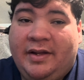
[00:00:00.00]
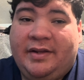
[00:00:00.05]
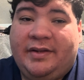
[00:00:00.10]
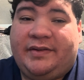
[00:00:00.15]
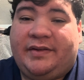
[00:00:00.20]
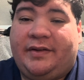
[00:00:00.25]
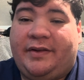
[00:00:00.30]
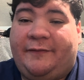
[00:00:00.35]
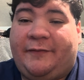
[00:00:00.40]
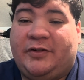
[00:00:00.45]

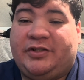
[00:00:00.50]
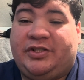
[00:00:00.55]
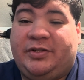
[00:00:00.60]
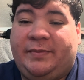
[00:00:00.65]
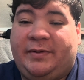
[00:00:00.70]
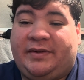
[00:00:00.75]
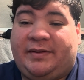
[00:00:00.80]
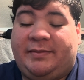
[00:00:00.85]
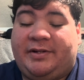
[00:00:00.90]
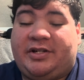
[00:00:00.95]
So the first two
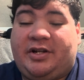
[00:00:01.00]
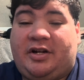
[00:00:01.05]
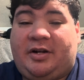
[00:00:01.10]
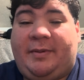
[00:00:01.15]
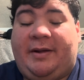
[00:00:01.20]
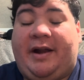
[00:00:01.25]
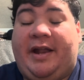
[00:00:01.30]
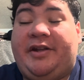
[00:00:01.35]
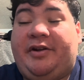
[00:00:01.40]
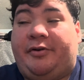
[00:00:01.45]
books I'm going to talk
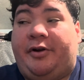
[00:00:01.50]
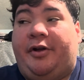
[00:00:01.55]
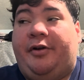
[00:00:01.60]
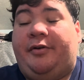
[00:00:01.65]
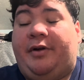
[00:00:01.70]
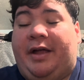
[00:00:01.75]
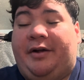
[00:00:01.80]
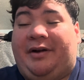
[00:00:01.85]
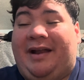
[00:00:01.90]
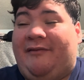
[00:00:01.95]
about, I
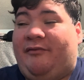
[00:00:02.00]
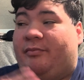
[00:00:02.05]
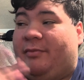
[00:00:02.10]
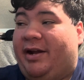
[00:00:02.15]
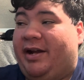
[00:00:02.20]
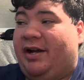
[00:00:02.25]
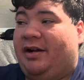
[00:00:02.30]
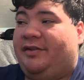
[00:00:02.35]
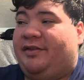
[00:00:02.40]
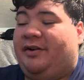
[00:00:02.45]
don't have them
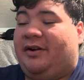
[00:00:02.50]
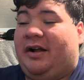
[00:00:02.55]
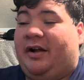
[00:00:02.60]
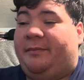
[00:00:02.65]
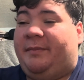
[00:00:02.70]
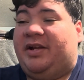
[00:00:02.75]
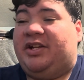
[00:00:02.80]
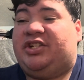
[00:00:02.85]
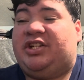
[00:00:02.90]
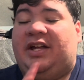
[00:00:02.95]
right here. They're
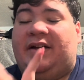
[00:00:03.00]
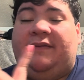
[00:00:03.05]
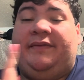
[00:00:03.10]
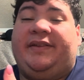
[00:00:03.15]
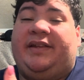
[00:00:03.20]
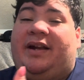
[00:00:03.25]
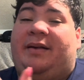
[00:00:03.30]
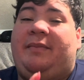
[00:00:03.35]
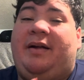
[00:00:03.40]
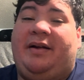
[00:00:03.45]
on my
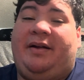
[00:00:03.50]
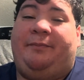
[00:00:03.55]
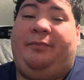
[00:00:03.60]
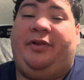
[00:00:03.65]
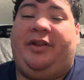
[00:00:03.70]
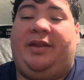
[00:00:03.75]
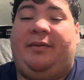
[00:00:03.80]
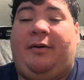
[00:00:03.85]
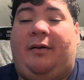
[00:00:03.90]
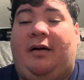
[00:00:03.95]
shelves, and I'm not
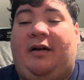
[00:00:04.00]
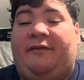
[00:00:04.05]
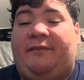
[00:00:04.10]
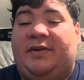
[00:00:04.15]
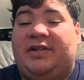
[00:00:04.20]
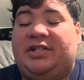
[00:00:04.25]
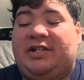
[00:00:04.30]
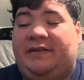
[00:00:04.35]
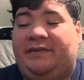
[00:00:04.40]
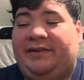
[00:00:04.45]
pulling them off
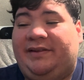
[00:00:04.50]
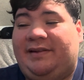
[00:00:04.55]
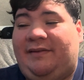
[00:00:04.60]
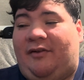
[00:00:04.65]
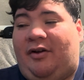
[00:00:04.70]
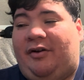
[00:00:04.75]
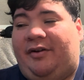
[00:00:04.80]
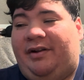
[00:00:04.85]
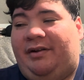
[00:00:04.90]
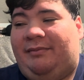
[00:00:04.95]
my shelves because
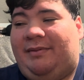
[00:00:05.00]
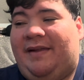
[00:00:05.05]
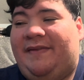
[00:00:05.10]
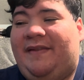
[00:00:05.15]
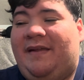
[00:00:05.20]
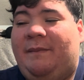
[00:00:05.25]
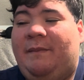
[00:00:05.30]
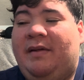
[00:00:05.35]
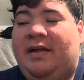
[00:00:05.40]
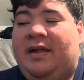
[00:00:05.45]
I've already read
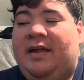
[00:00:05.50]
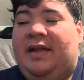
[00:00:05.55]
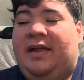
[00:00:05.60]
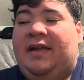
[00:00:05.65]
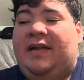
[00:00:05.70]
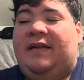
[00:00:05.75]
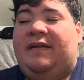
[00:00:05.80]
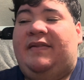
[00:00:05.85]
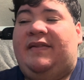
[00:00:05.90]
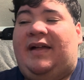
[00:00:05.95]
them.
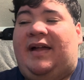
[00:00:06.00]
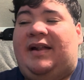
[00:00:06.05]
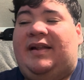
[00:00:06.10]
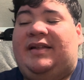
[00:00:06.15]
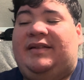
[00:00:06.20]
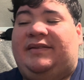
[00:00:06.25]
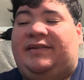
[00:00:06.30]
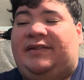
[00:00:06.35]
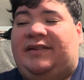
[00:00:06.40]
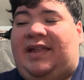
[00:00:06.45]
And that
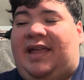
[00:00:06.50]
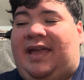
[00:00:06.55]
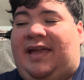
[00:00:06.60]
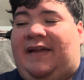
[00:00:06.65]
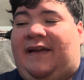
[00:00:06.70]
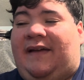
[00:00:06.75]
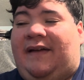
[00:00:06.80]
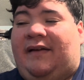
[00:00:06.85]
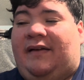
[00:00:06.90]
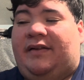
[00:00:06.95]
is
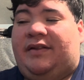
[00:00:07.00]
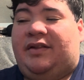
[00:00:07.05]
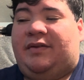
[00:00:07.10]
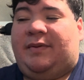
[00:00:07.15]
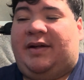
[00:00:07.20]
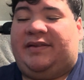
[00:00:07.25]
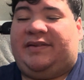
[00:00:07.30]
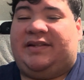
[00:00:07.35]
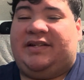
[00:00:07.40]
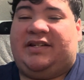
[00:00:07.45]
a
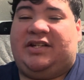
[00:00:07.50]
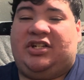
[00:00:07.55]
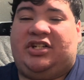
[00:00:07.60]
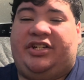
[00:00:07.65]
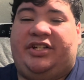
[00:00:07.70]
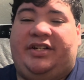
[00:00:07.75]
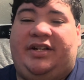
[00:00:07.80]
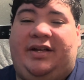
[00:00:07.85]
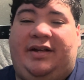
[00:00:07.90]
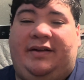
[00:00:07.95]
U.S.
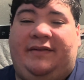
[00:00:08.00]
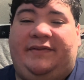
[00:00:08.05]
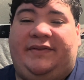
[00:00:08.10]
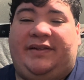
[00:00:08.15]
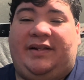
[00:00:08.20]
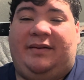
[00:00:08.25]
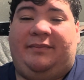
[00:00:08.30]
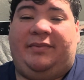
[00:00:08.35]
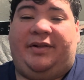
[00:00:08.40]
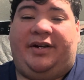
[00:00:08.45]
edition of
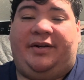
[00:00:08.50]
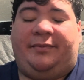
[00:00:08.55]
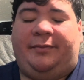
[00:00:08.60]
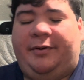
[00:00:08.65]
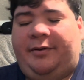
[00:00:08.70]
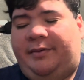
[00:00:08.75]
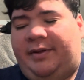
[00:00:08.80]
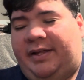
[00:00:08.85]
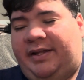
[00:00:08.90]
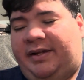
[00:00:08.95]
Sun and Blood and
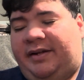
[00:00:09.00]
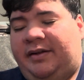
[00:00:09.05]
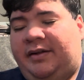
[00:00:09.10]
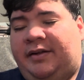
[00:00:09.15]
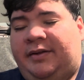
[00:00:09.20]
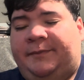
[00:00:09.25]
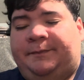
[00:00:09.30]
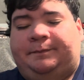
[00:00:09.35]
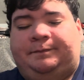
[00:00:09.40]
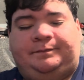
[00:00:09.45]
Ruin,
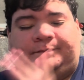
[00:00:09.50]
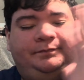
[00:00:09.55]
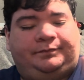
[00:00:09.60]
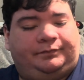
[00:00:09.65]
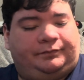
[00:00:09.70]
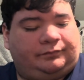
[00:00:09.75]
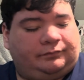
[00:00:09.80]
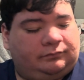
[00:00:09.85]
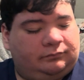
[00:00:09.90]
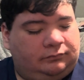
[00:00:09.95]

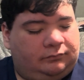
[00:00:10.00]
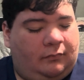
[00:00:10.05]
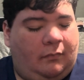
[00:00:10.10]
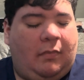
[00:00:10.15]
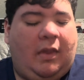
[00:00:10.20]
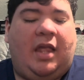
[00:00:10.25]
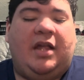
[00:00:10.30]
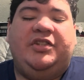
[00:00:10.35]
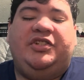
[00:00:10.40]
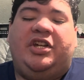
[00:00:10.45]

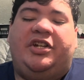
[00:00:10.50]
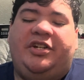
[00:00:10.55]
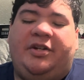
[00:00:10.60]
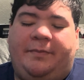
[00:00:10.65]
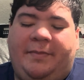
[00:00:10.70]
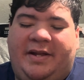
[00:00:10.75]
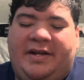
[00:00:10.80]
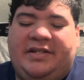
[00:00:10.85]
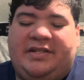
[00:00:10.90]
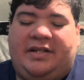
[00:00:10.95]

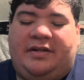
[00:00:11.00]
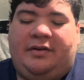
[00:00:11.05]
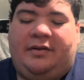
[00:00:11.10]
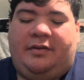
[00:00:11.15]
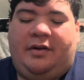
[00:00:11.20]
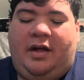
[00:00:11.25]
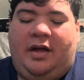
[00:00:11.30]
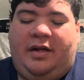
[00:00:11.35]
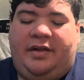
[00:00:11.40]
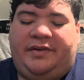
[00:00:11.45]
gender-bent
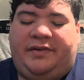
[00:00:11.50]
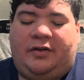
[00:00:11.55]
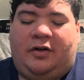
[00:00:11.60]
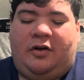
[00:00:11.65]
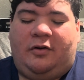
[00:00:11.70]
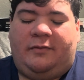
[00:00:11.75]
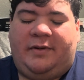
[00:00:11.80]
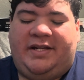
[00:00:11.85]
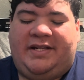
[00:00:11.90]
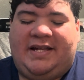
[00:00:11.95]

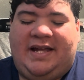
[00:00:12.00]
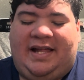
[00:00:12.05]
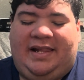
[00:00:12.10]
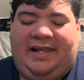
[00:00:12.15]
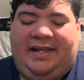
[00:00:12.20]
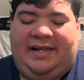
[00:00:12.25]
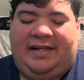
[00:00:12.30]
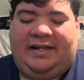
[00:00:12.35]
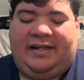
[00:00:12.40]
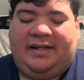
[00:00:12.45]
Zorro
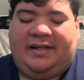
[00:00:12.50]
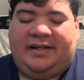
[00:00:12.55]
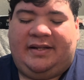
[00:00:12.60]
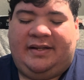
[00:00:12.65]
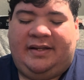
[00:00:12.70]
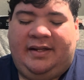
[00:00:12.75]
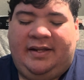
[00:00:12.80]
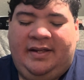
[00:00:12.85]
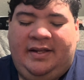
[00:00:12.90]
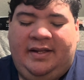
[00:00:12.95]
retelling
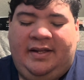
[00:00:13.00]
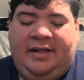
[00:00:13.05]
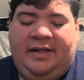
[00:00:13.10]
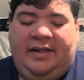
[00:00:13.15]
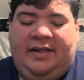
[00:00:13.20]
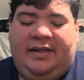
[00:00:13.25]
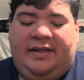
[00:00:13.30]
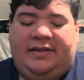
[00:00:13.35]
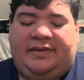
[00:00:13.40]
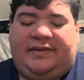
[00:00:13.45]

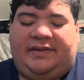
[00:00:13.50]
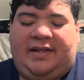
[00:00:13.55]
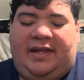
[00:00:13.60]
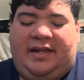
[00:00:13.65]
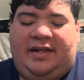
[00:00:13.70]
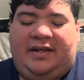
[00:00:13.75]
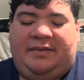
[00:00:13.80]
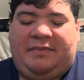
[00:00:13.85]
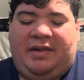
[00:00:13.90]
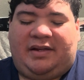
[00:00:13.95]

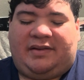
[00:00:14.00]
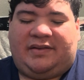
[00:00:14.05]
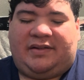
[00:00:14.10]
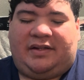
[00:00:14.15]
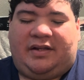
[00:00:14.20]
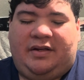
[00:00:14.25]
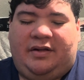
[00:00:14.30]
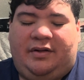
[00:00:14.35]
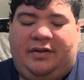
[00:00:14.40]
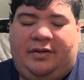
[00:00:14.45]
set in
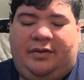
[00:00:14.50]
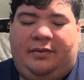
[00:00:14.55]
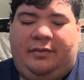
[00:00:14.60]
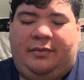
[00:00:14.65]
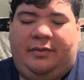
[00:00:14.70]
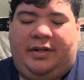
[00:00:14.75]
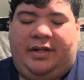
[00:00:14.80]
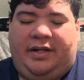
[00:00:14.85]
Mexico.